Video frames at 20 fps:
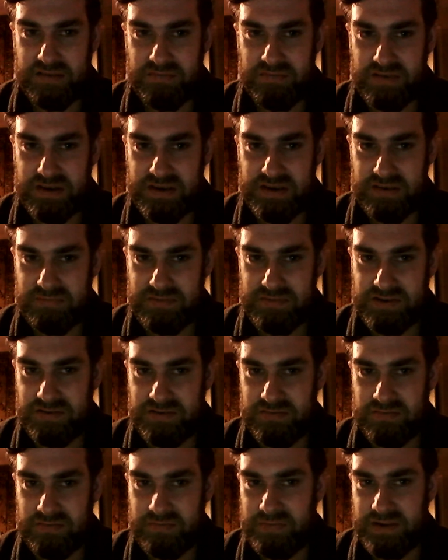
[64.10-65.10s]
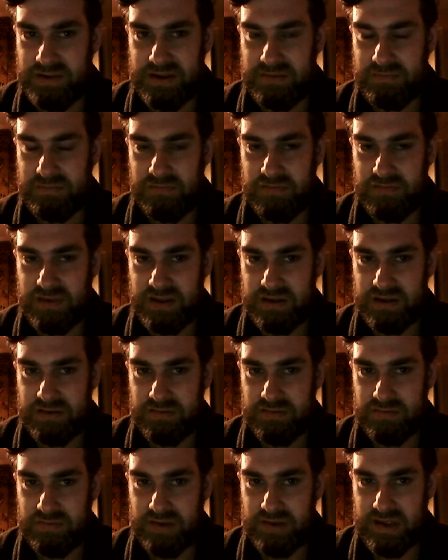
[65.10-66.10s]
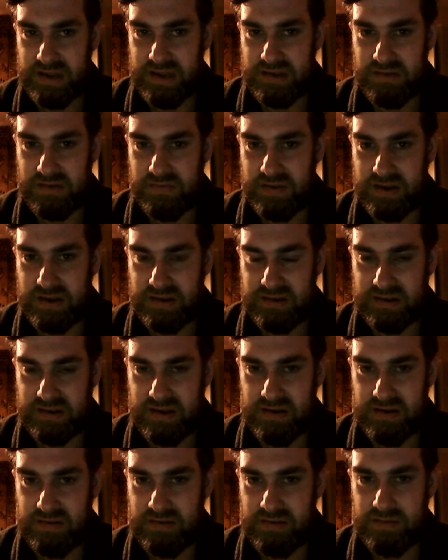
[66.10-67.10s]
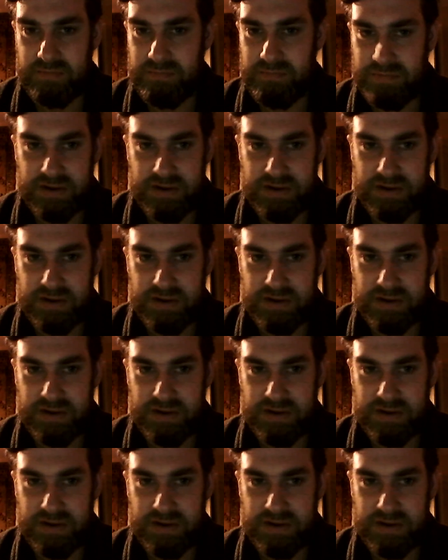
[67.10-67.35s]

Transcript: which I'm sure will be unveiled as things go along.